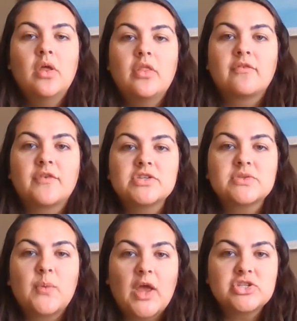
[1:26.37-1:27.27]
The first
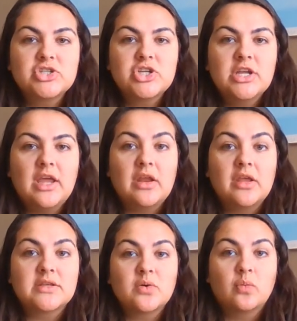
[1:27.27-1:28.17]
question
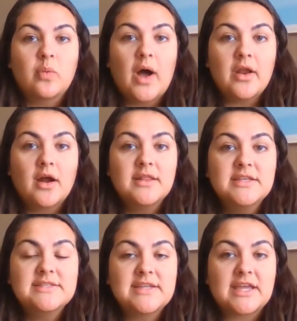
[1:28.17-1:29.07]
is, what are the
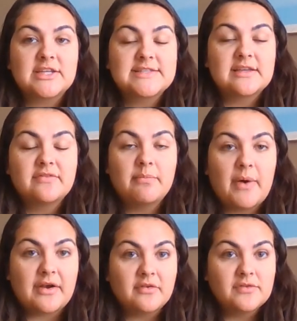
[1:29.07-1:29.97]
stages of a
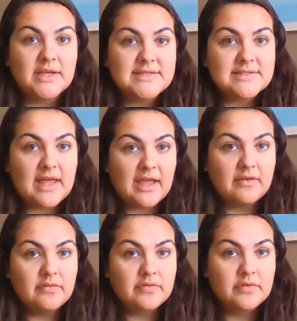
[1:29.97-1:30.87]
butterfly's life?
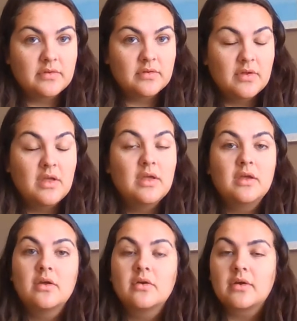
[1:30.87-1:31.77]

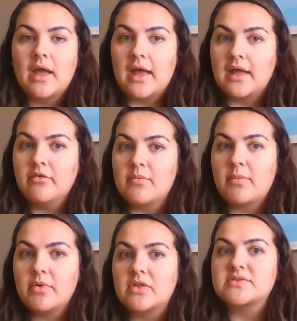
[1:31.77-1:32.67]
Okay,
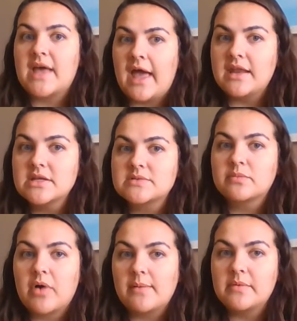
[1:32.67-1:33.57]
remember those headings would
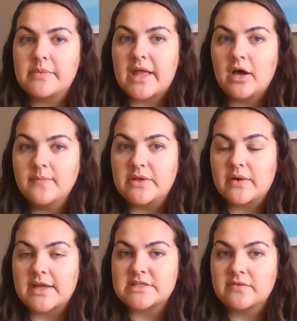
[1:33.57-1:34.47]
probably help you
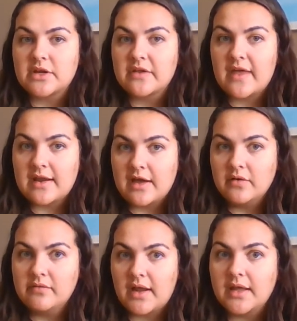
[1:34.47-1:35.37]
guys figure that out,
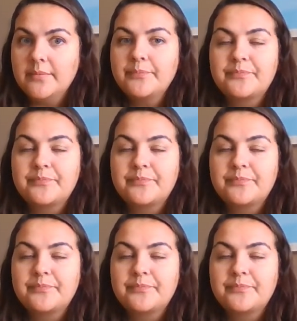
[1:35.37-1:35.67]
right?